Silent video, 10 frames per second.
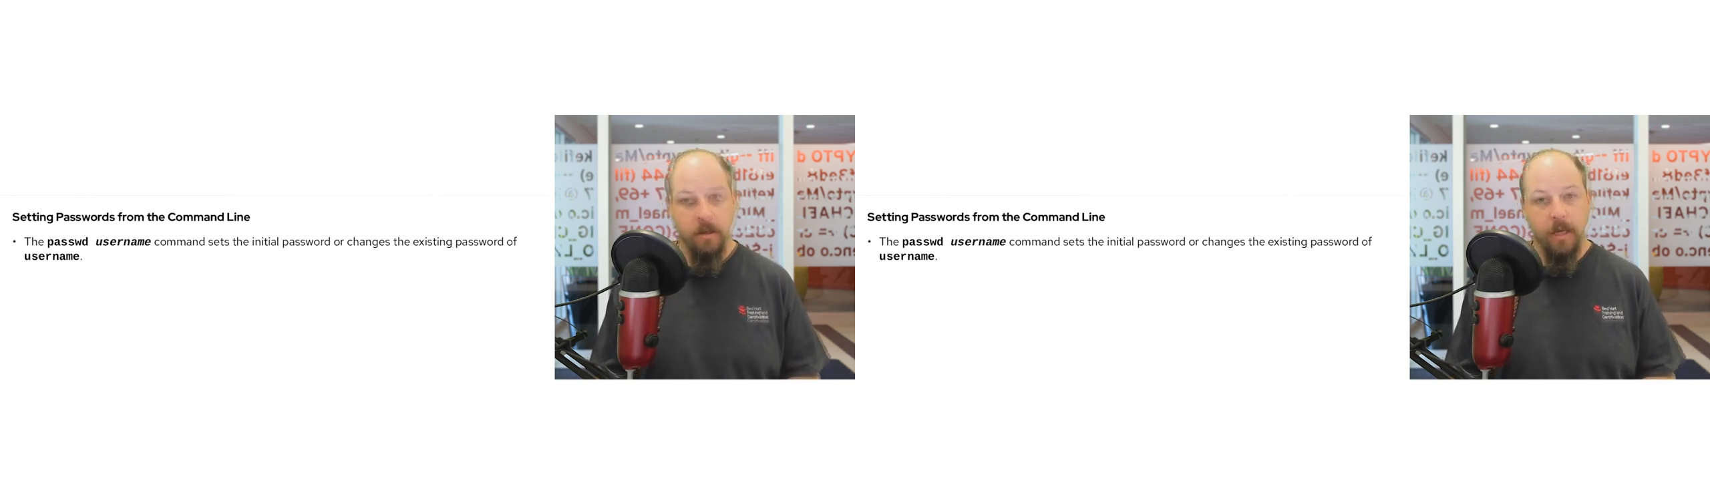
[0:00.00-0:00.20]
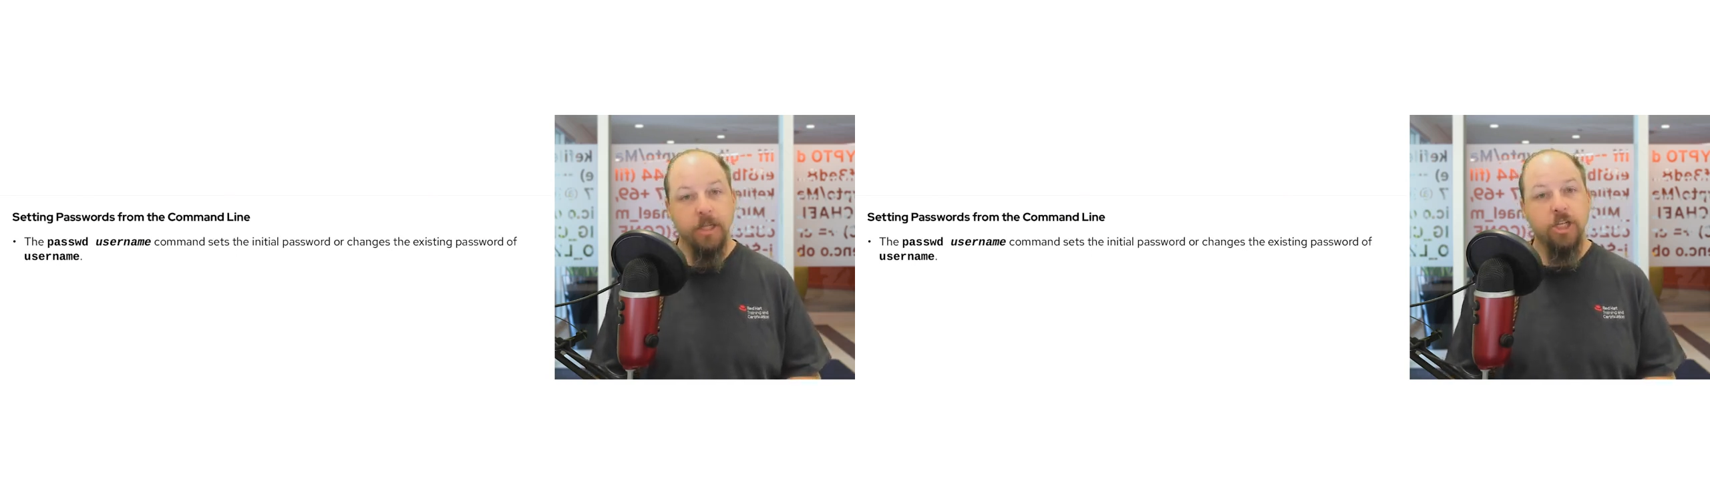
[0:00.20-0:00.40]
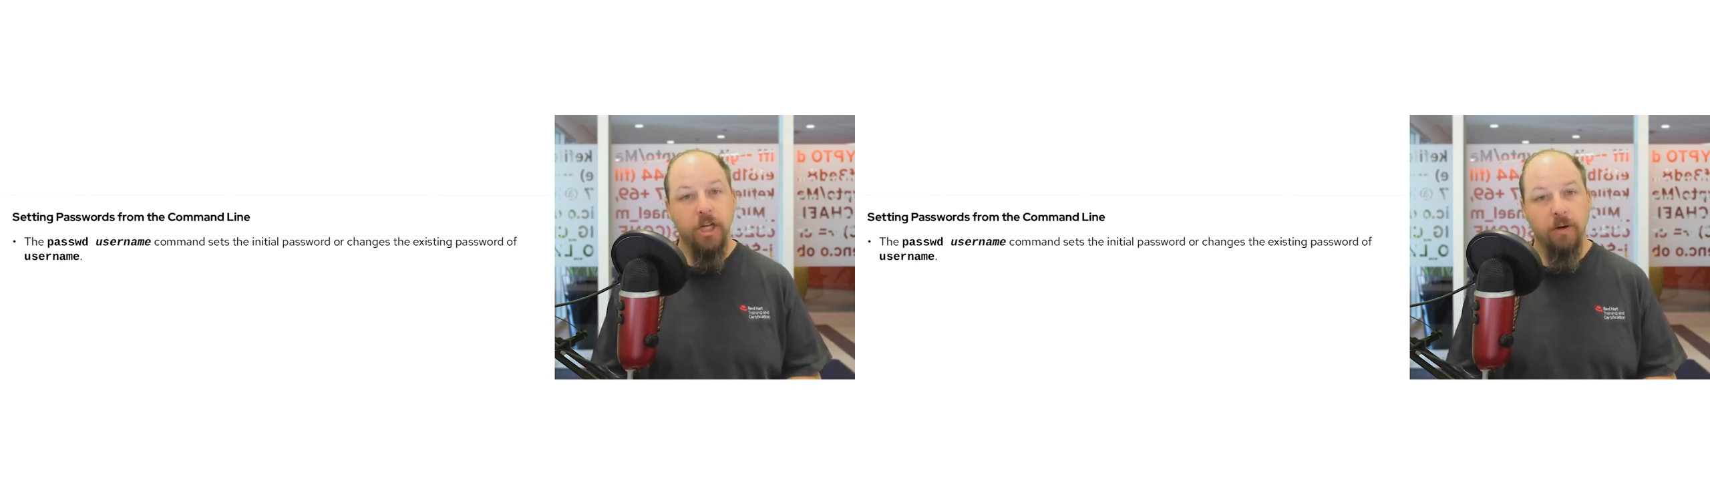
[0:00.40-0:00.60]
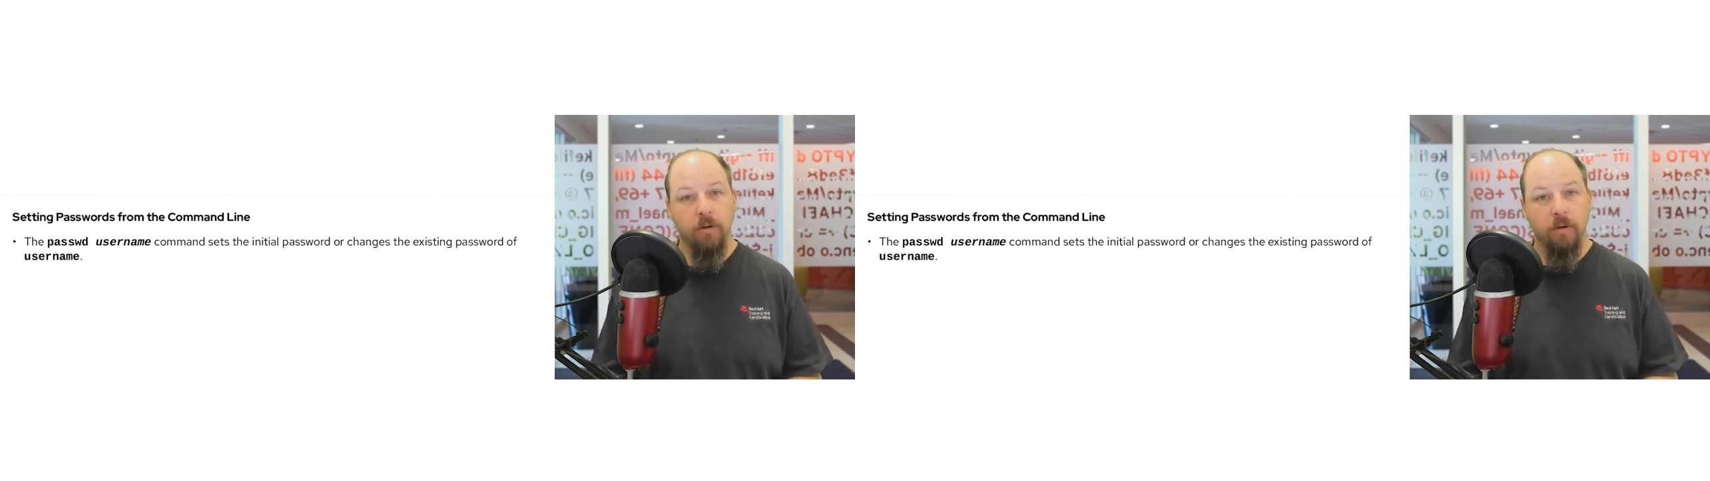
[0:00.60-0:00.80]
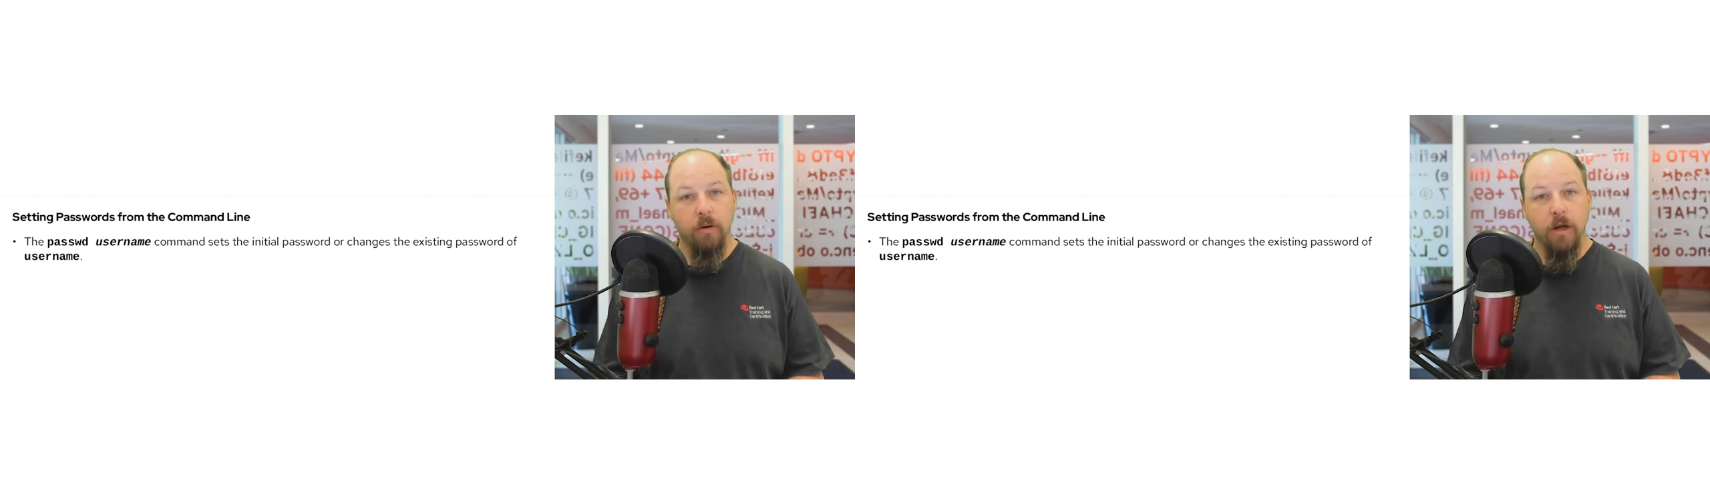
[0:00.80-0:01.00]
In
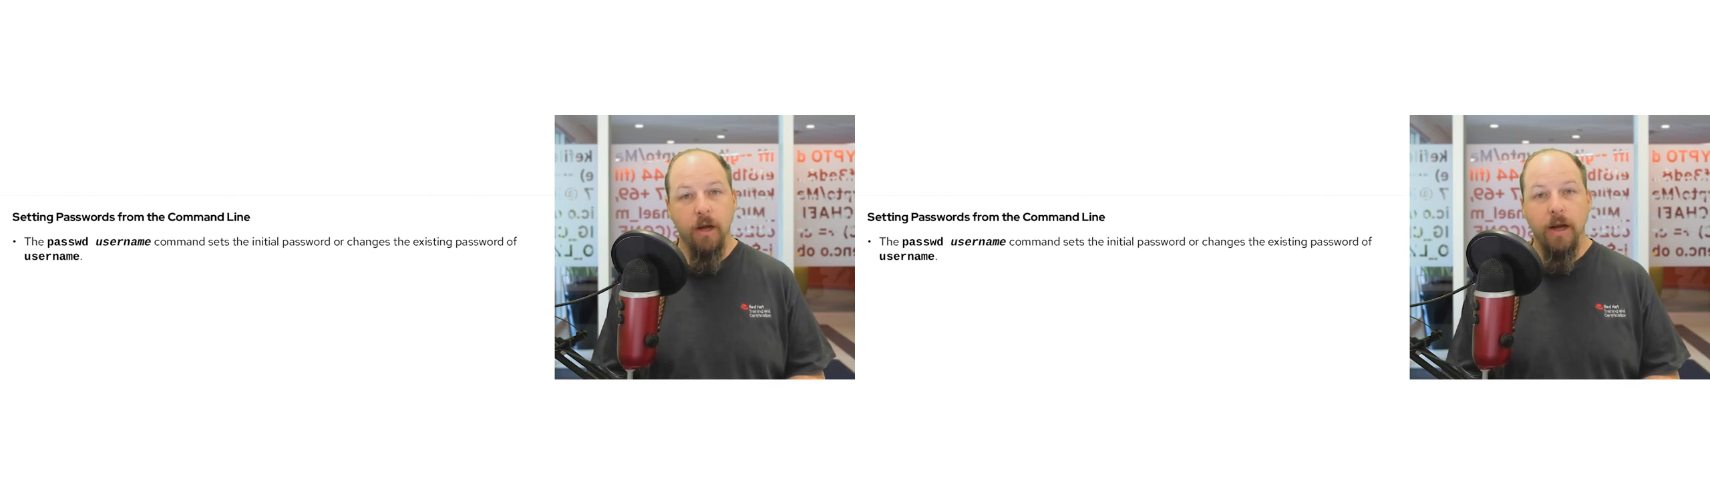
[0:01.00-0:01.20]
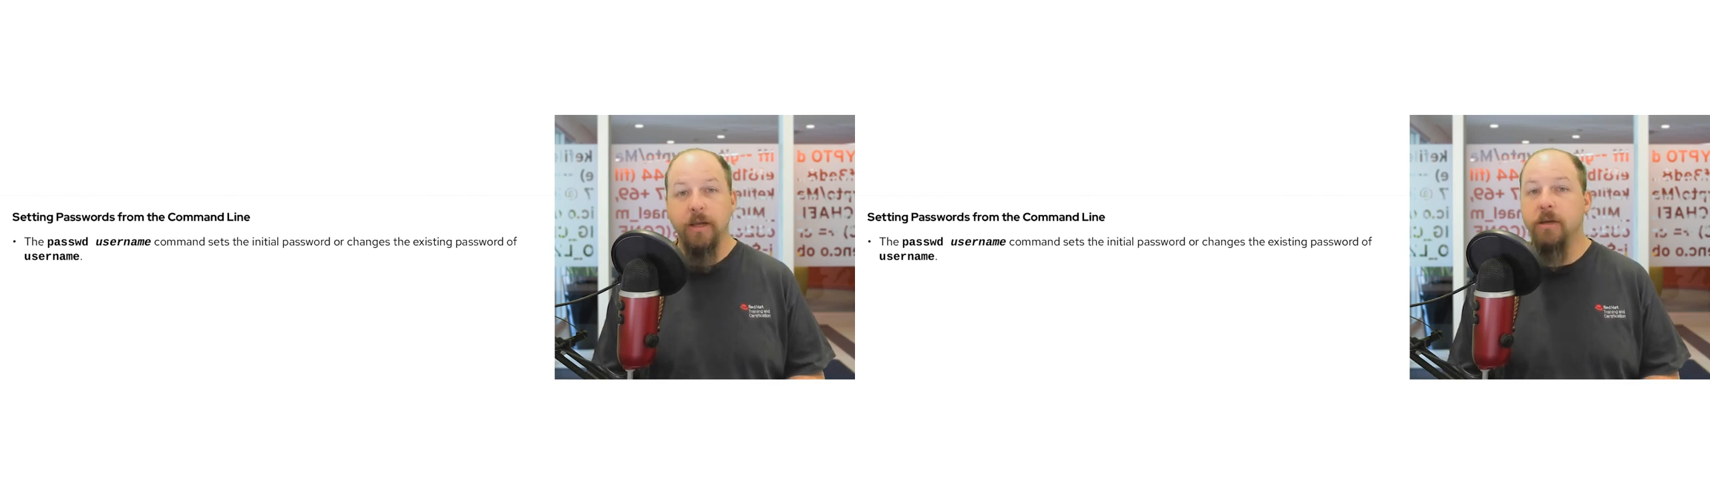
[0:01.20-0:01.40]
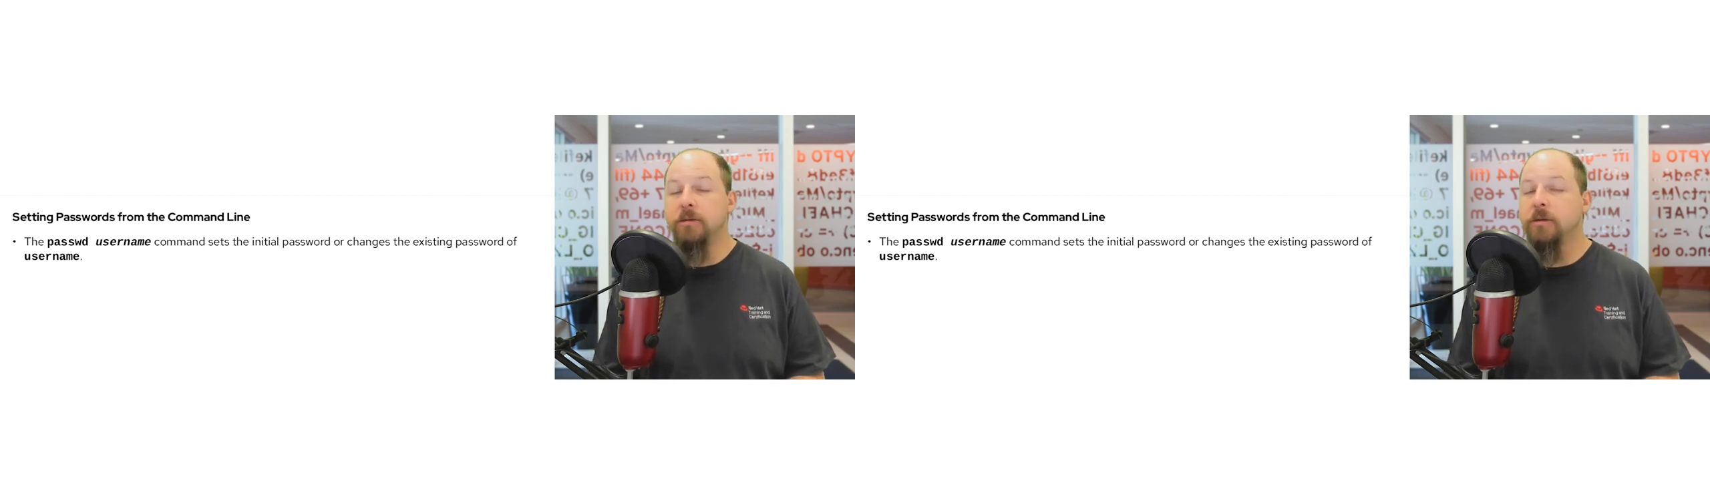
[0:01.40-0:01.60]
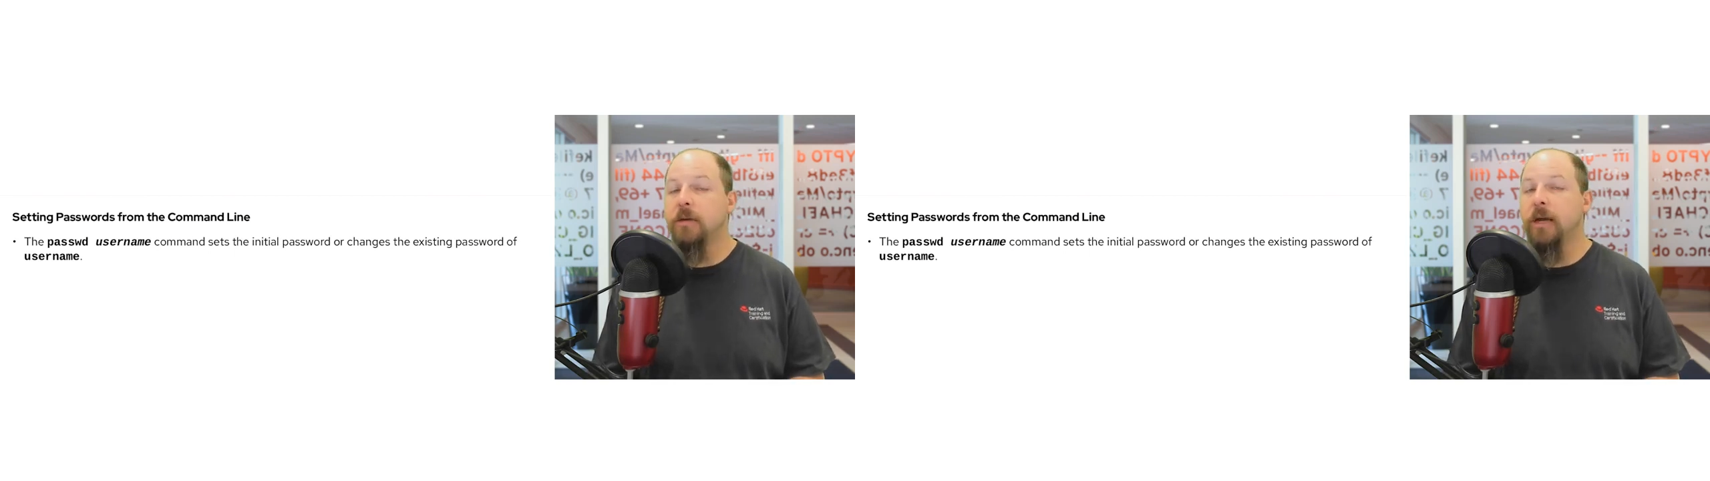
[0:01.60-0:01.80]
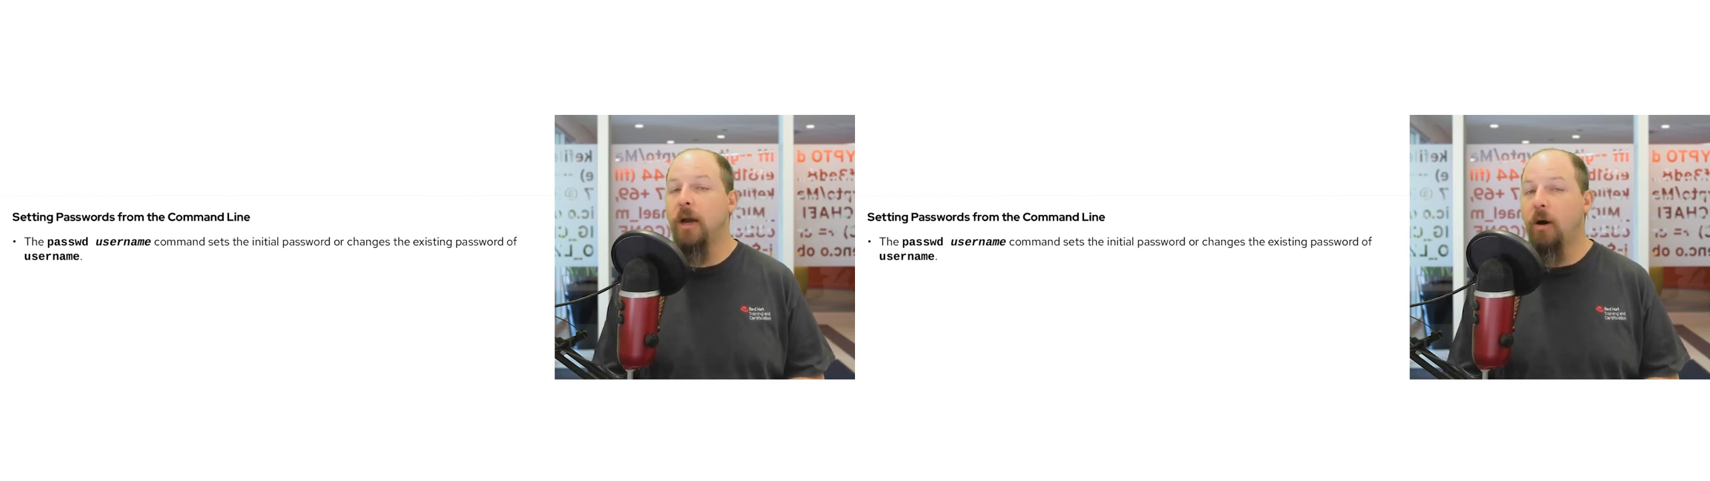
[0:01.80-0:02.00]
general, a user can